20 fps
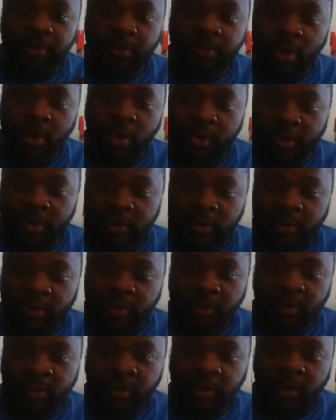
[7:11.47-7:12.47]
talk
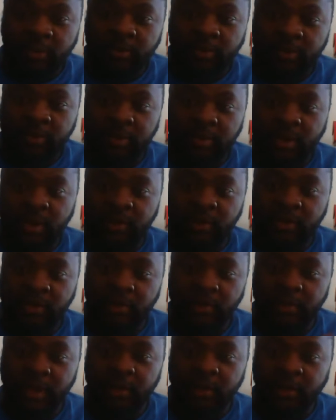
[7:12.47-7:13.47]
and you say
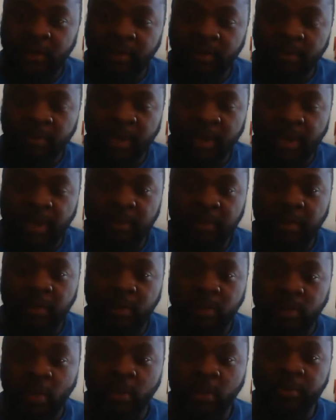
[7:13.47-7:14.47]
something like Nike
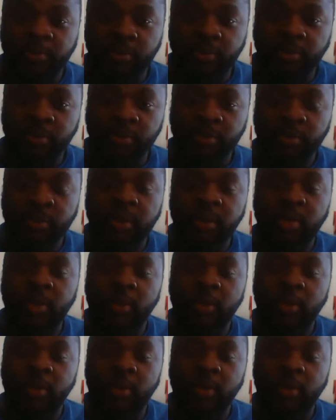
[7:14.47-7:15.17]
make dope shoes,